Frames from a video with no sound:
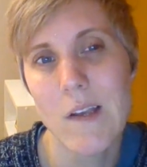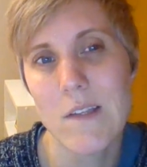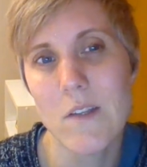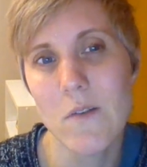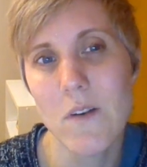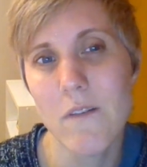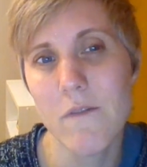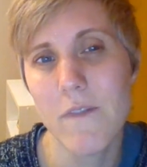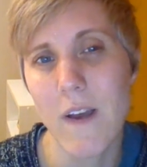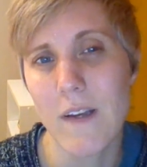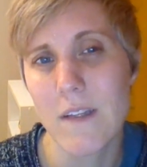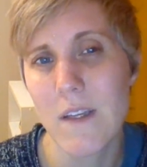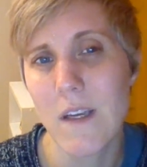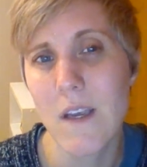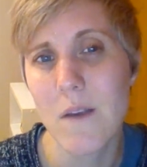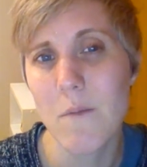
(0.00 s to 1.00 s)
So in
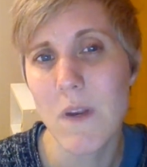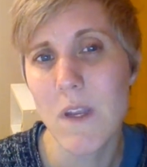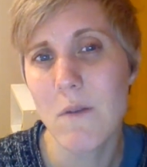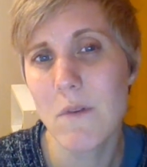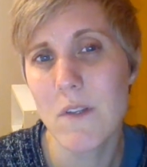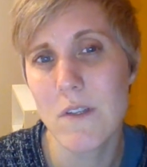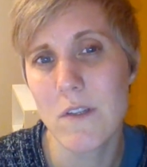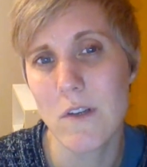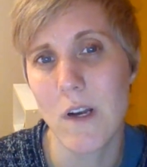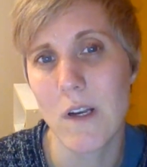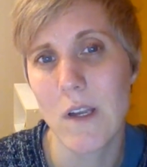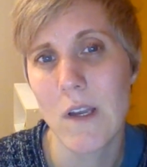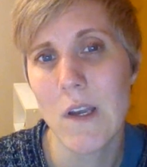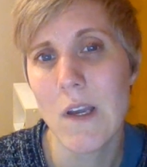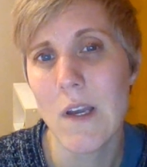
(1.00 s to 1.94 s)
effect, a committee was struck